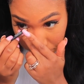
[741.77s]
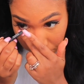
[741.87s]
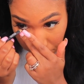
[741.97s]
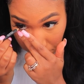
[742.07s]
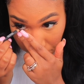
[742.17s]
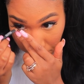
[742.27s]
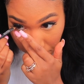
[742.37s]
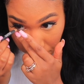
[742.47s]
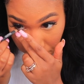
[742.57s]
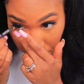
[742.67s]

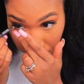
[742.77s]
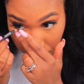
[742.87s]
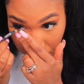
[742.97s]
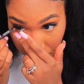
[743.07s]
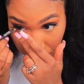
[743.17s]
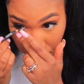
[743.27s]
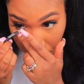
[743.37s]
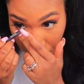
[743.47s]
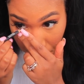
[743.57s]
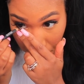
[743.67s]

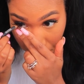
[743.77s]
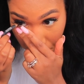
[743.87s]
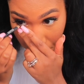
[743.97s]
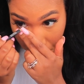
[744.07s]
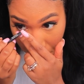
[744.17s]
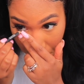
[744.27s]
(no one is talking)